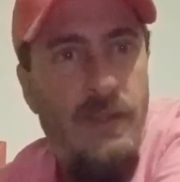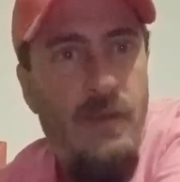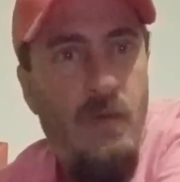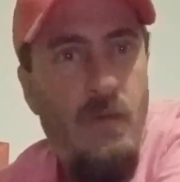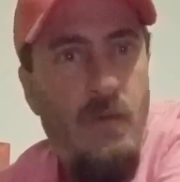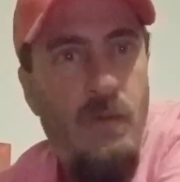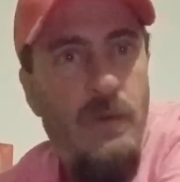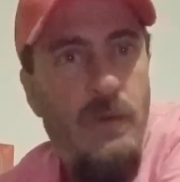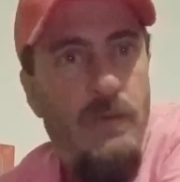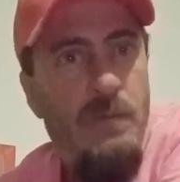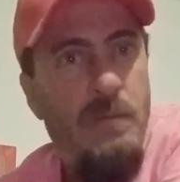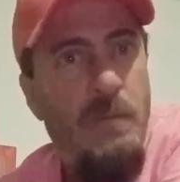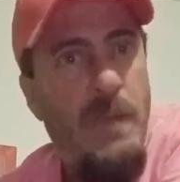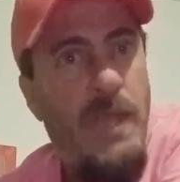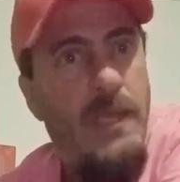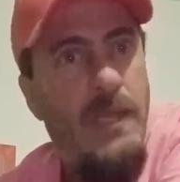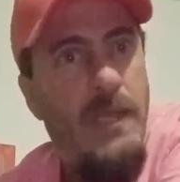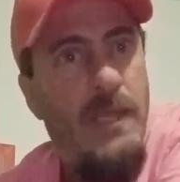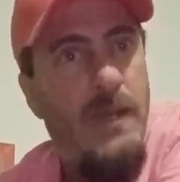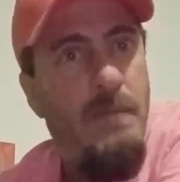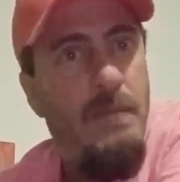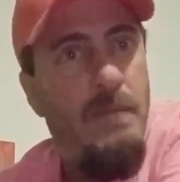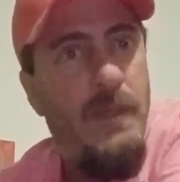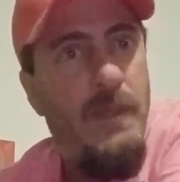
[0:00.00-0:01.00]
was made
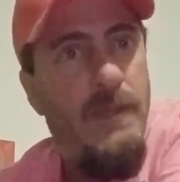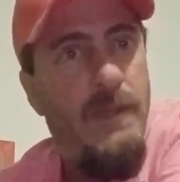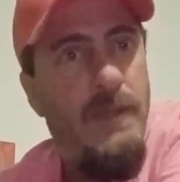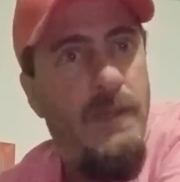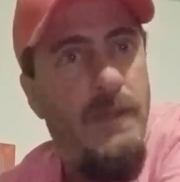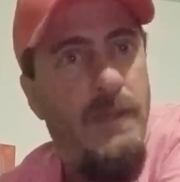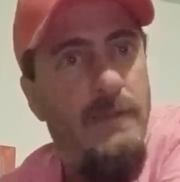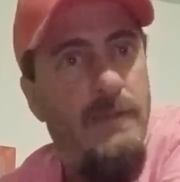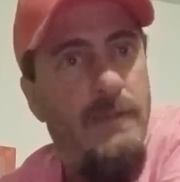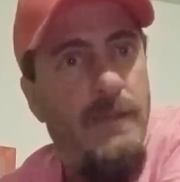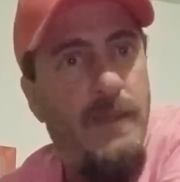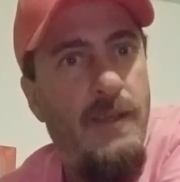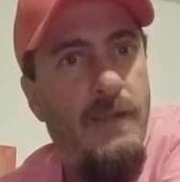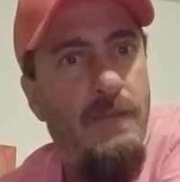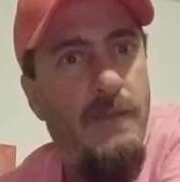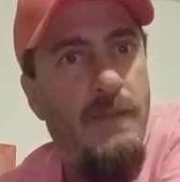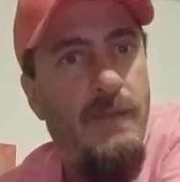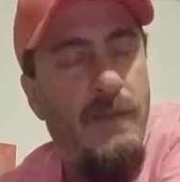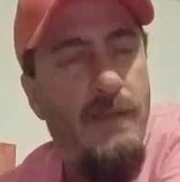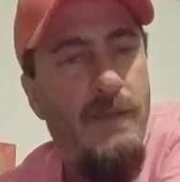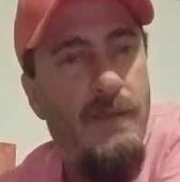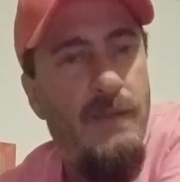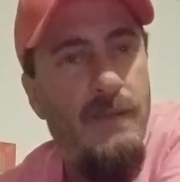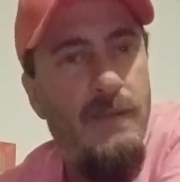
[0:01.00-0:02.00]
up because of.
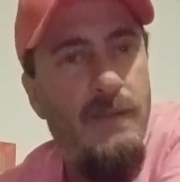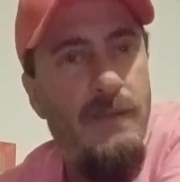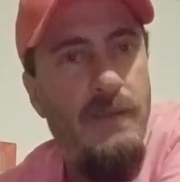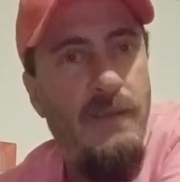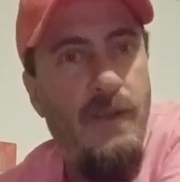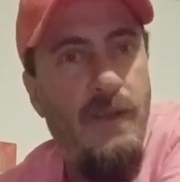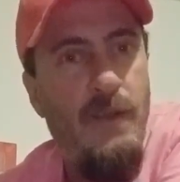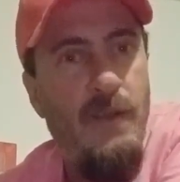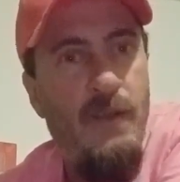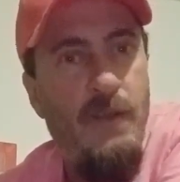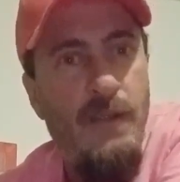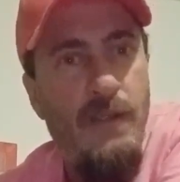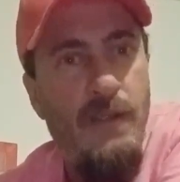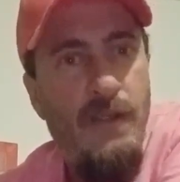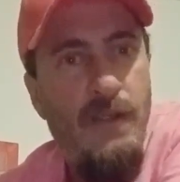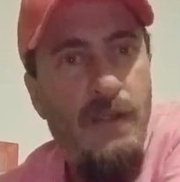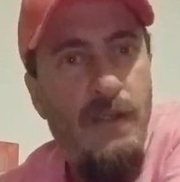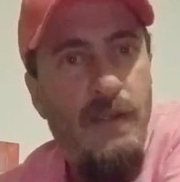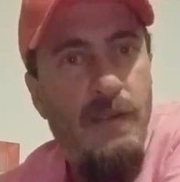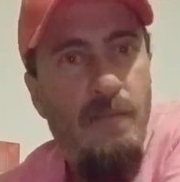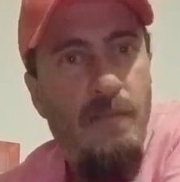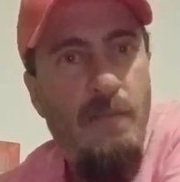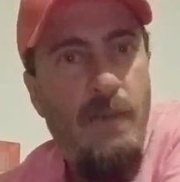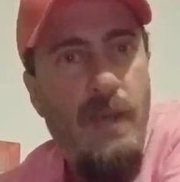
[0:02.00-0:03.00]
So
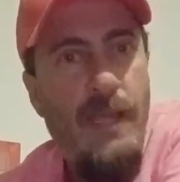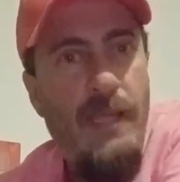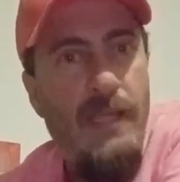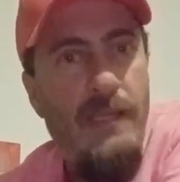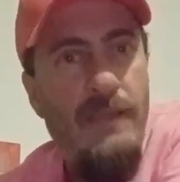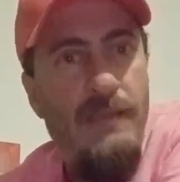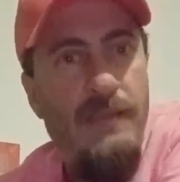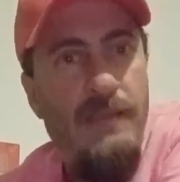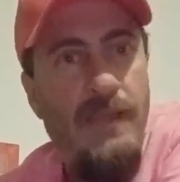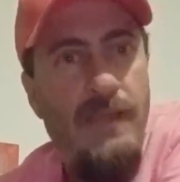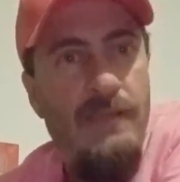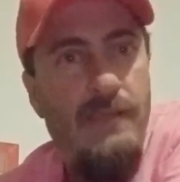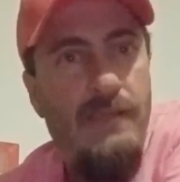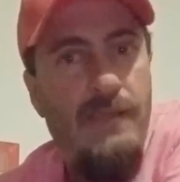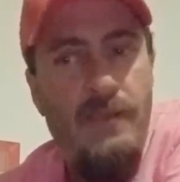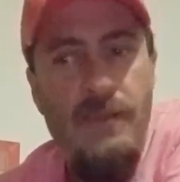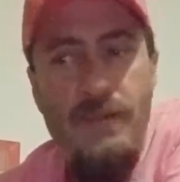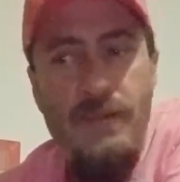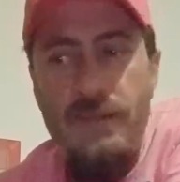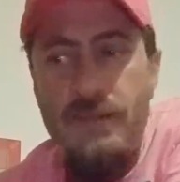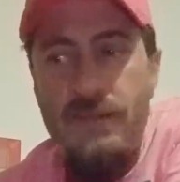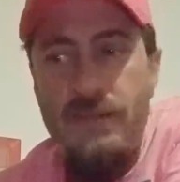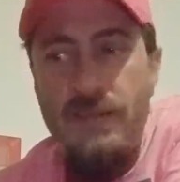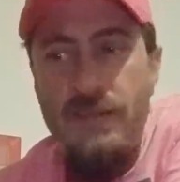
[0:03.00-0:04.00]
my
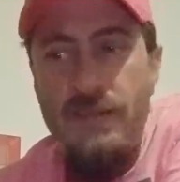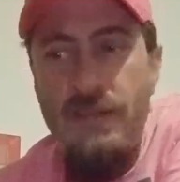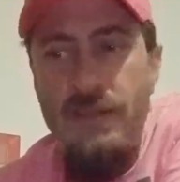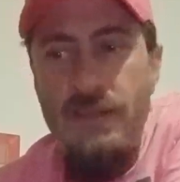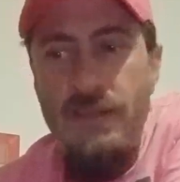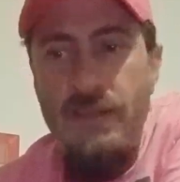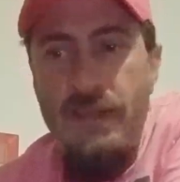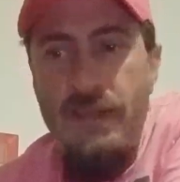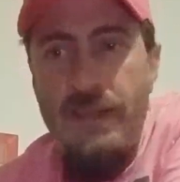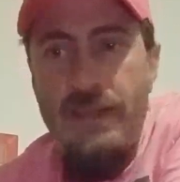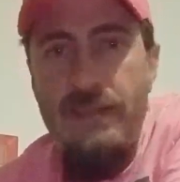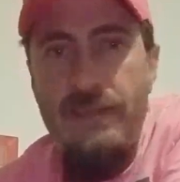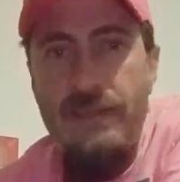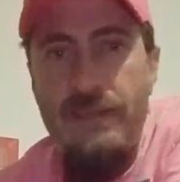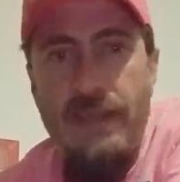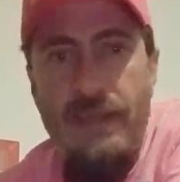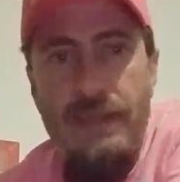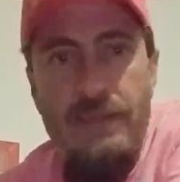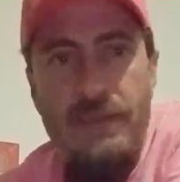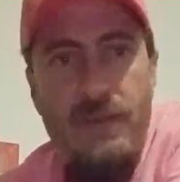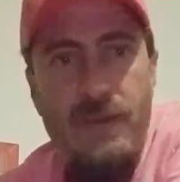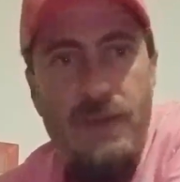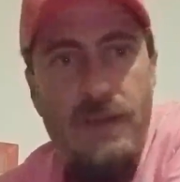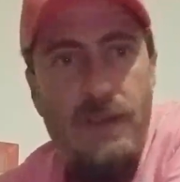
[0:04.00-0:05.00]

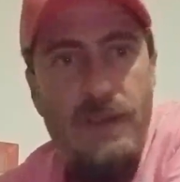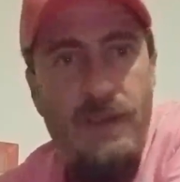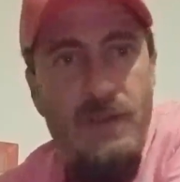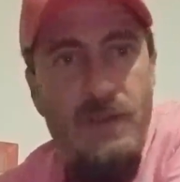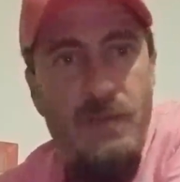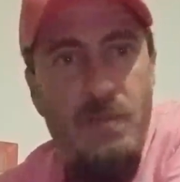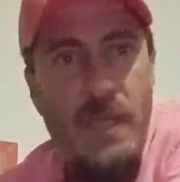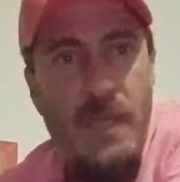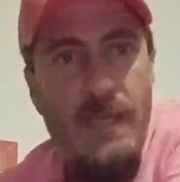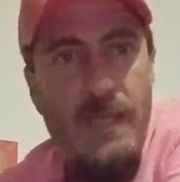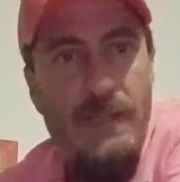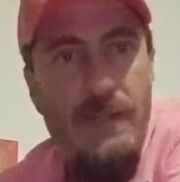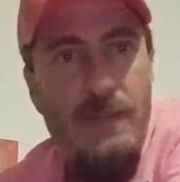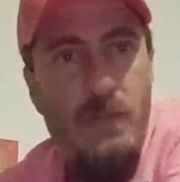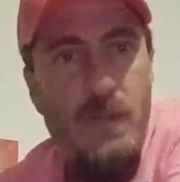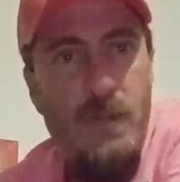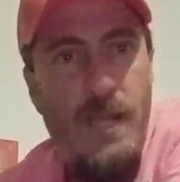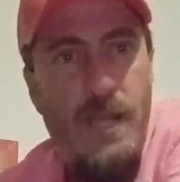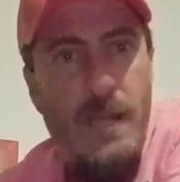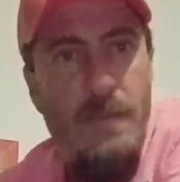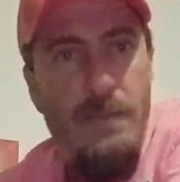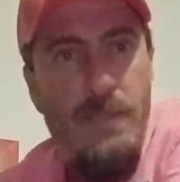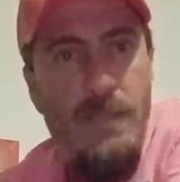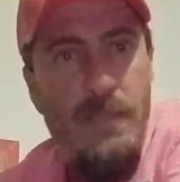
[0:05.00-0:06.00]
ancestry goes back to
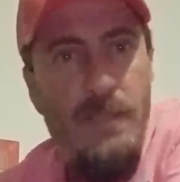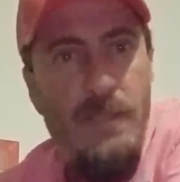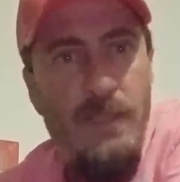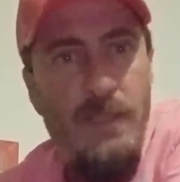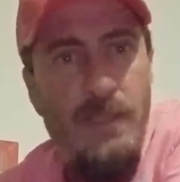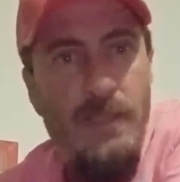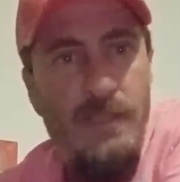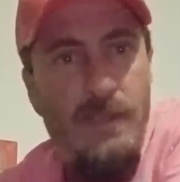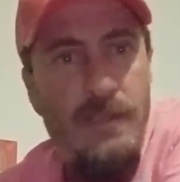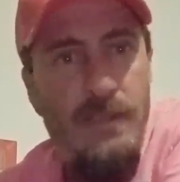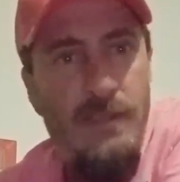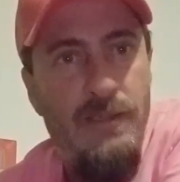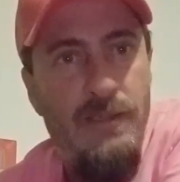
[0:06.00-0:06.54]
Robin Hood,